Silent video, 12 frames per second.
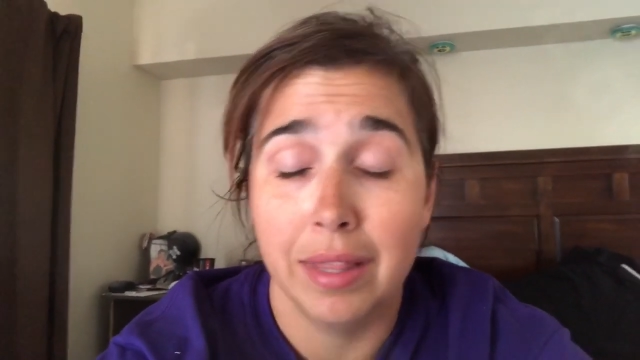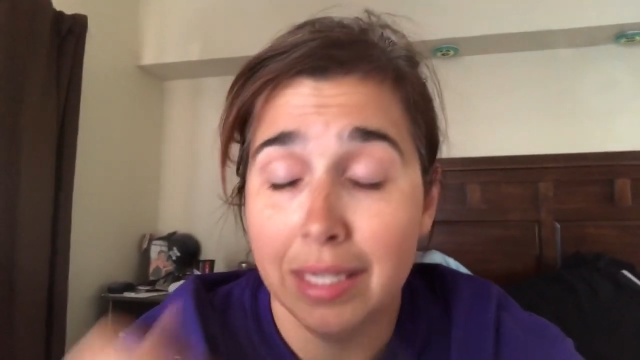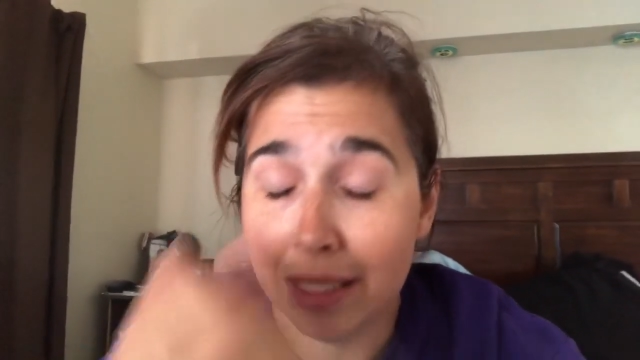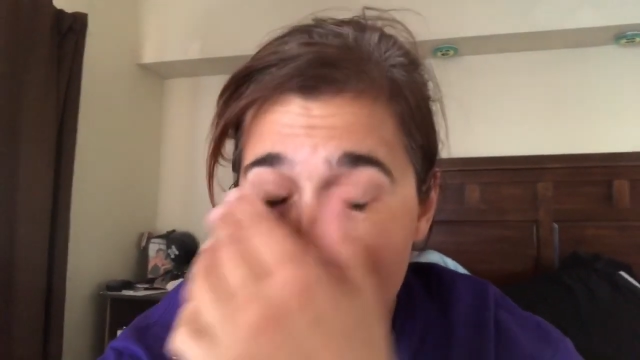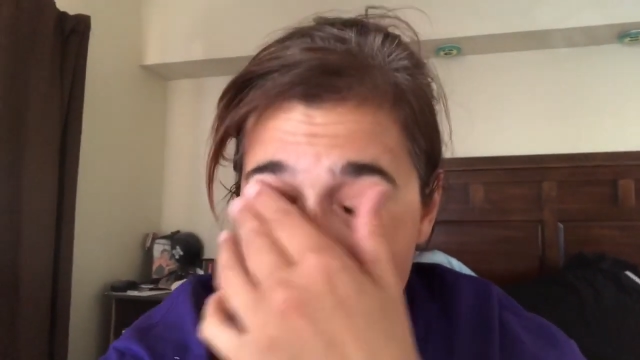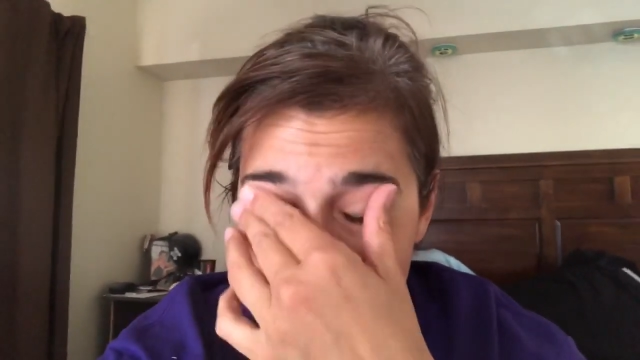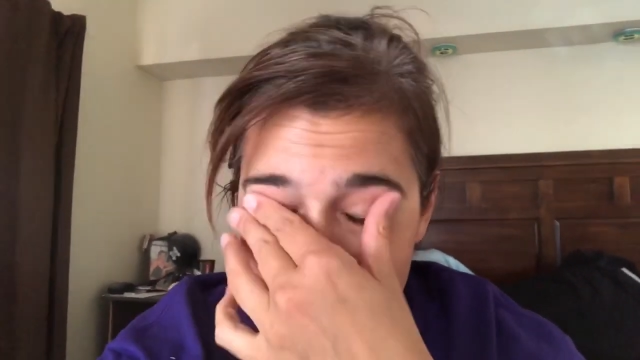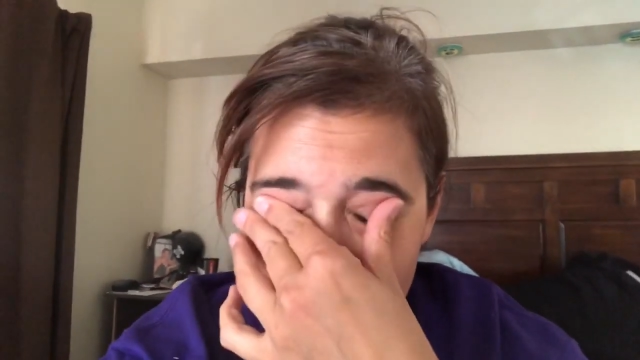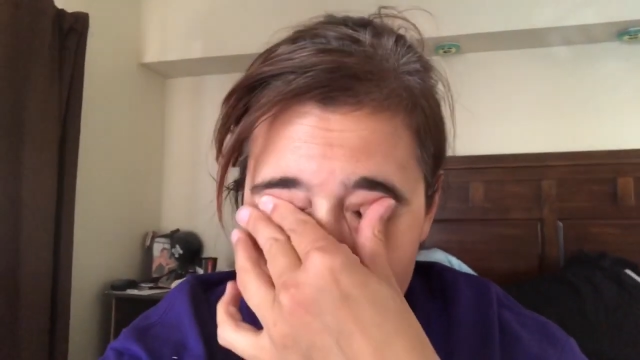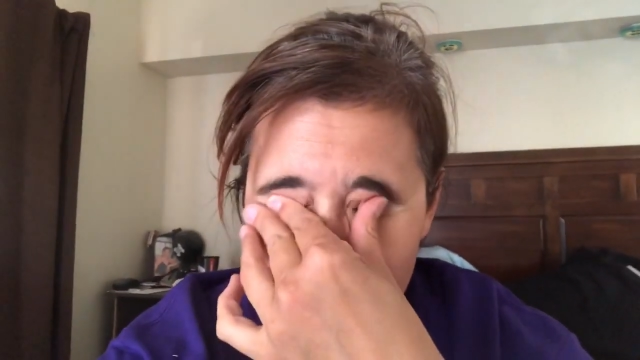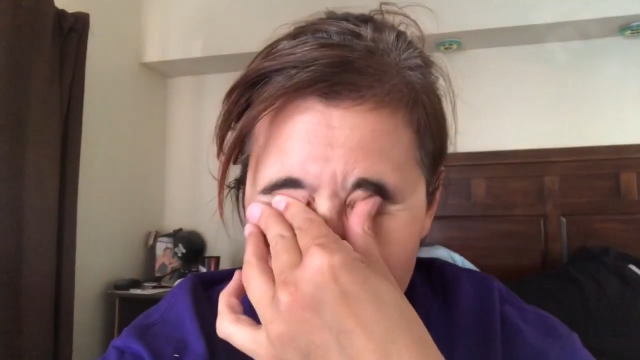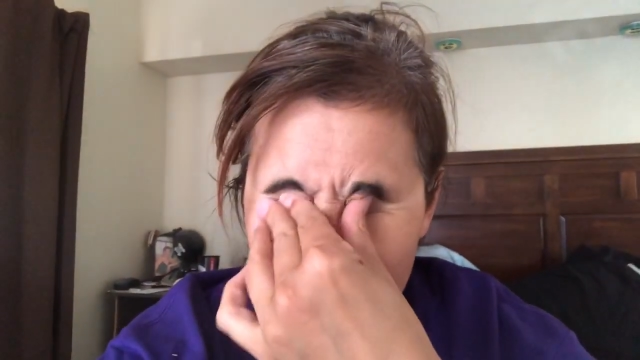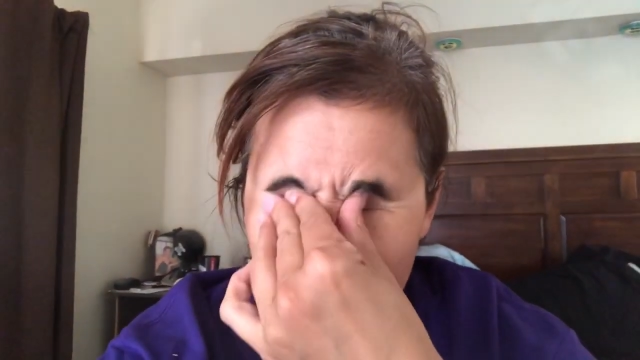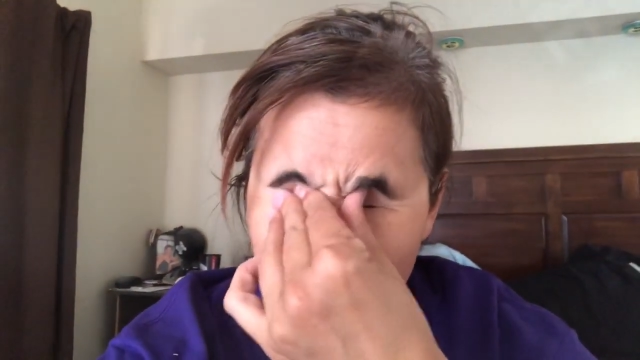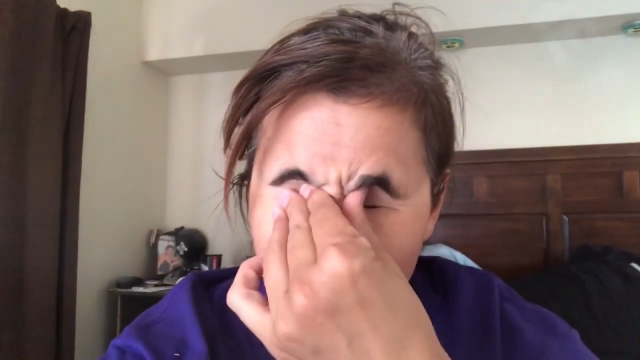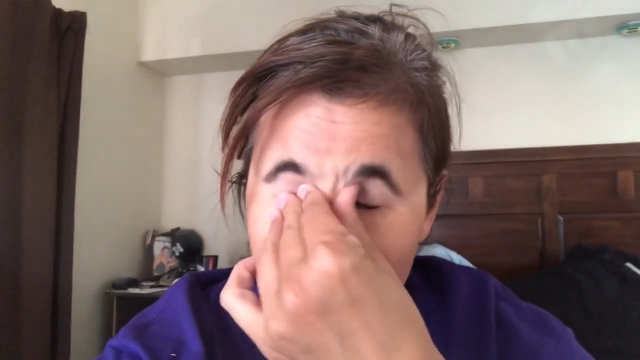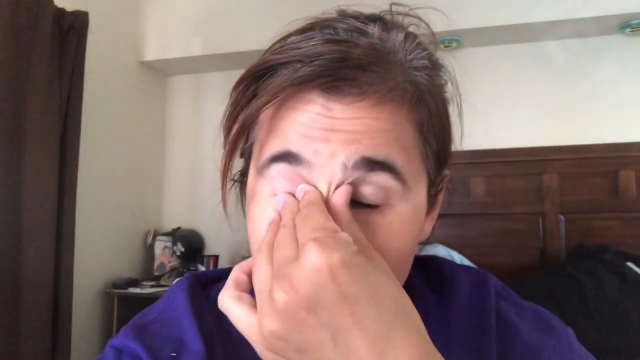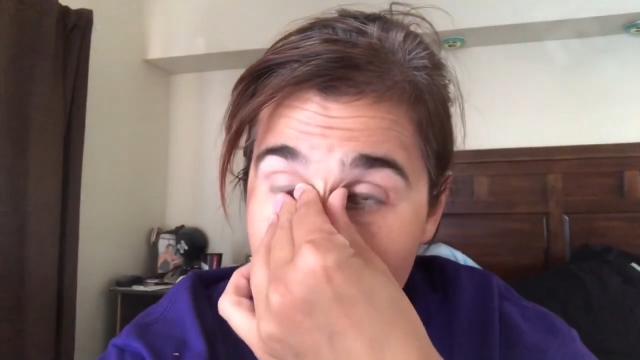This is really
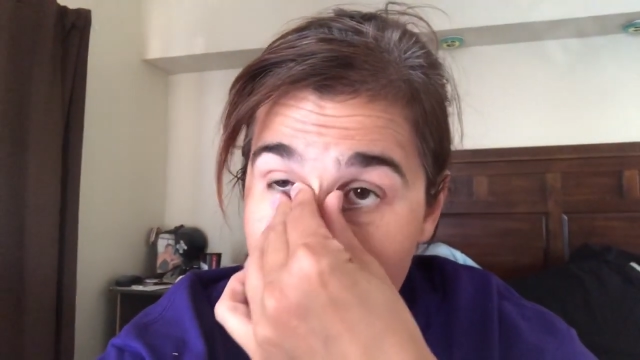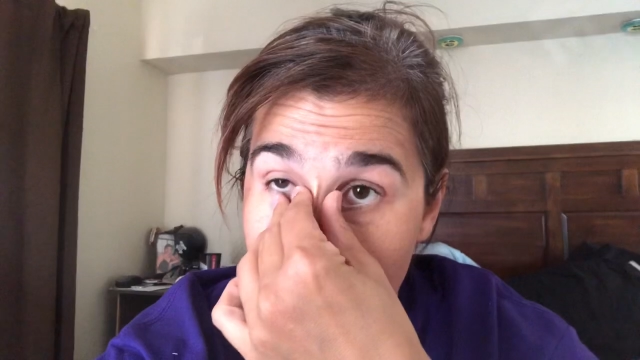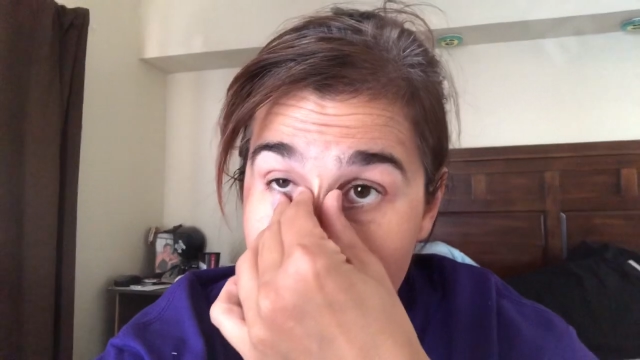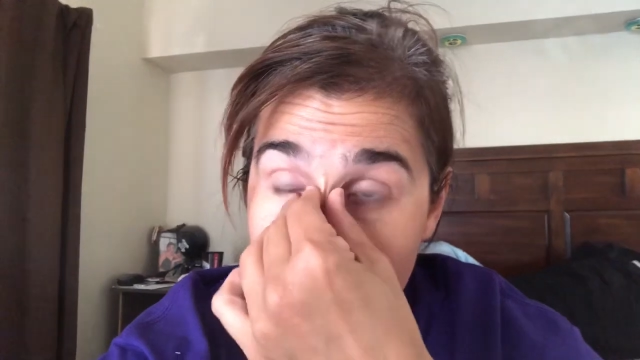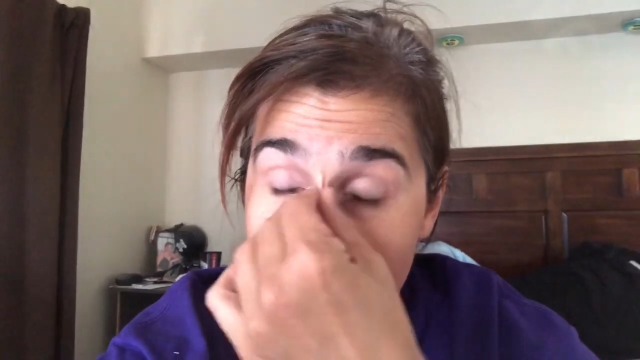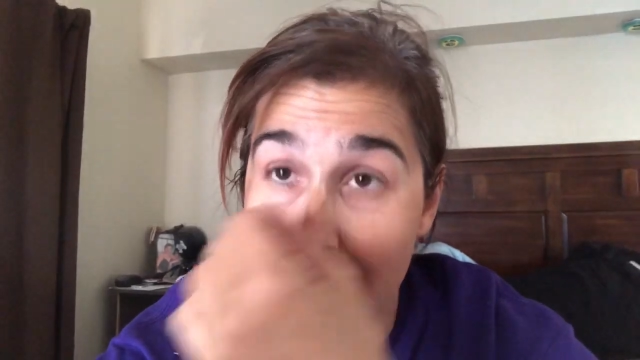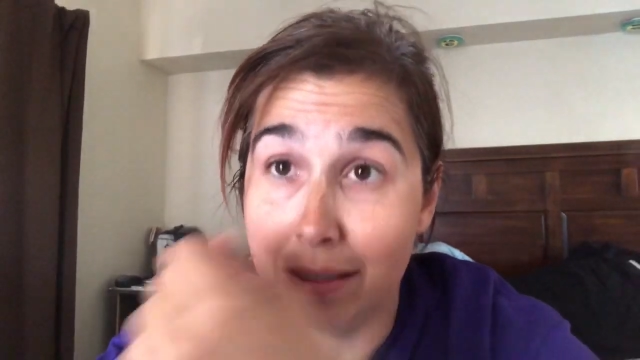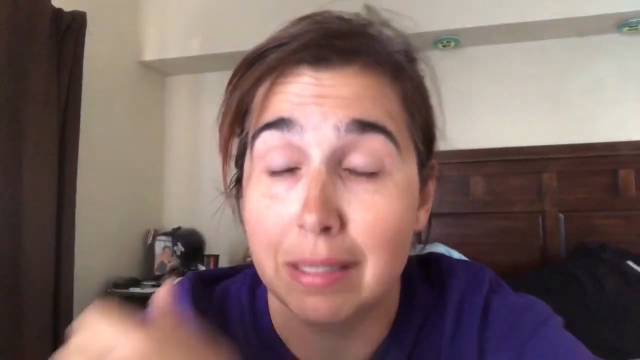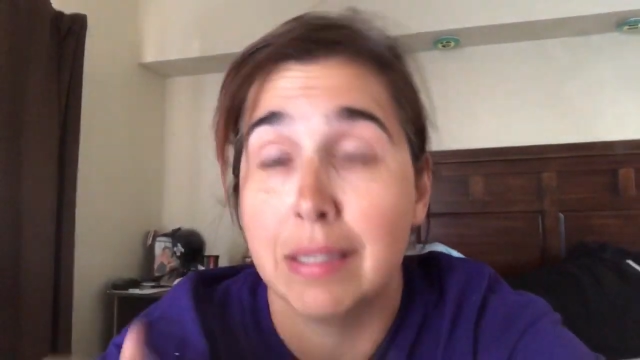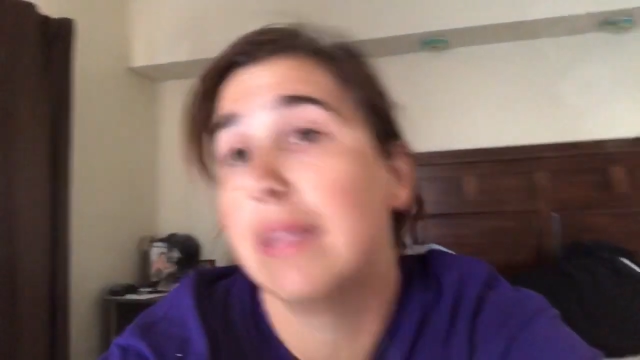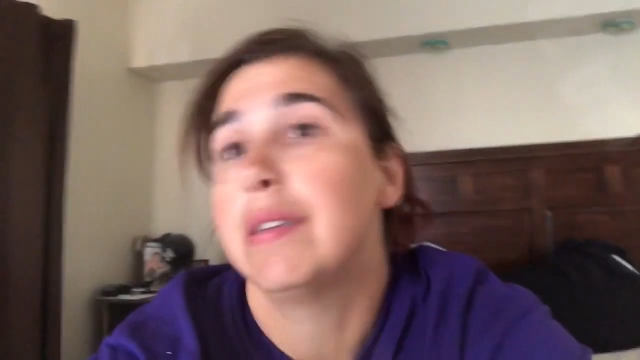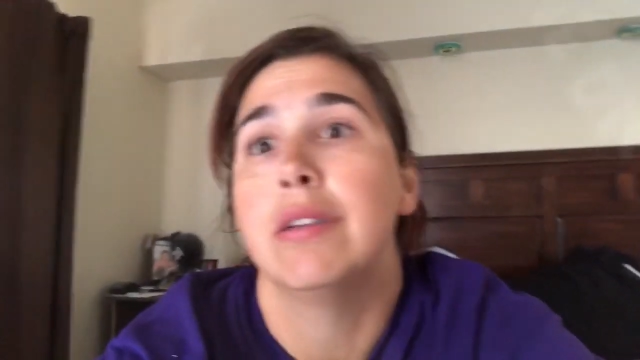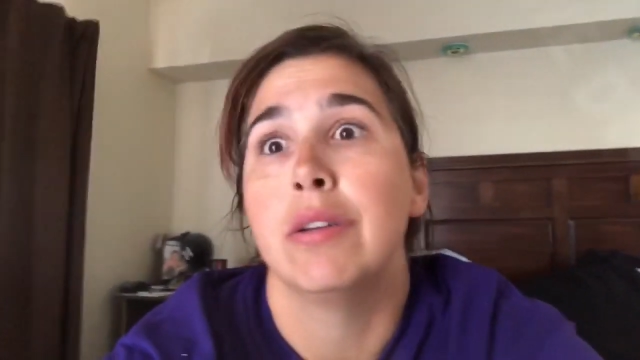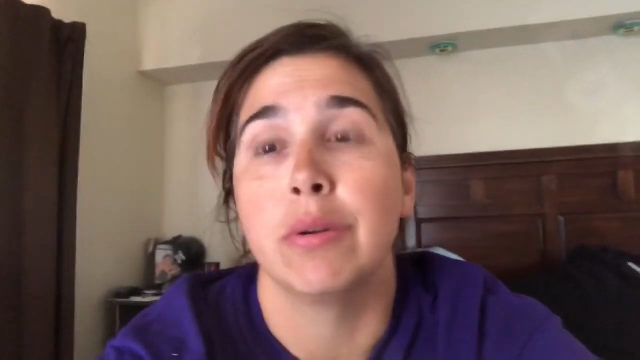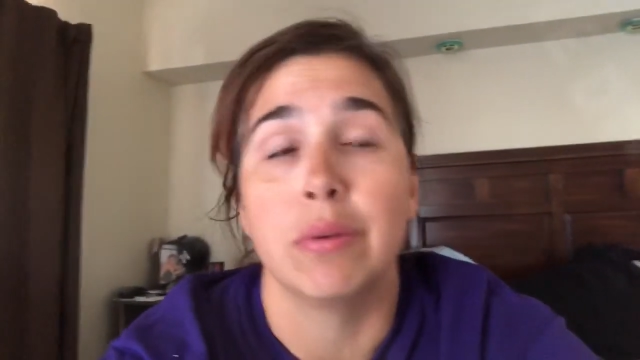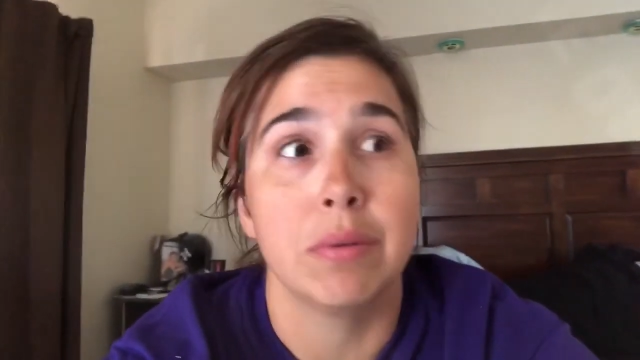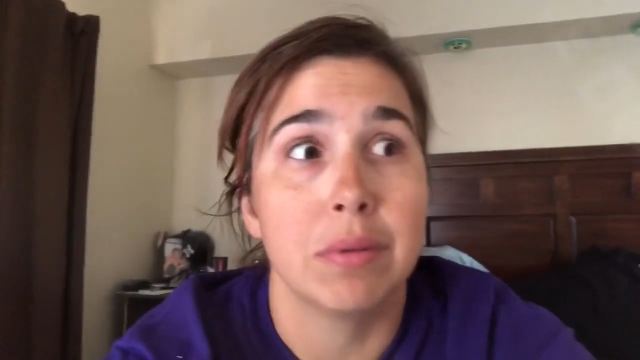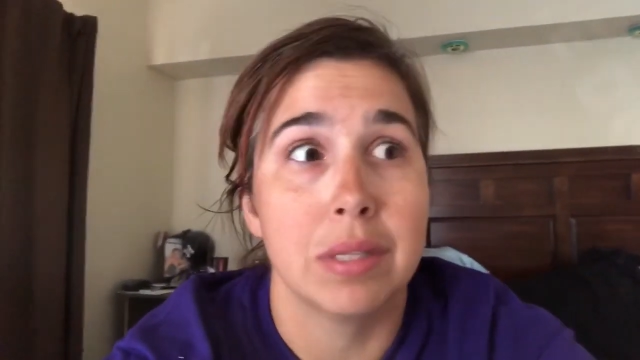frustrating because, you
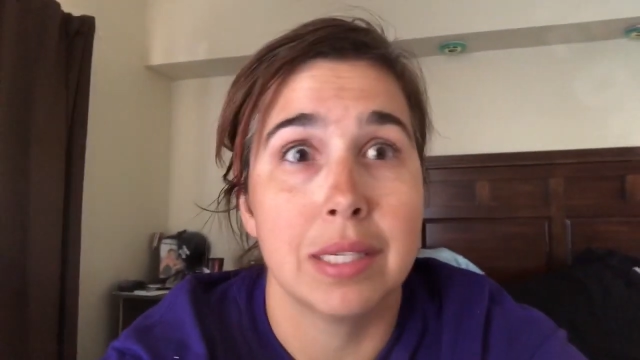know,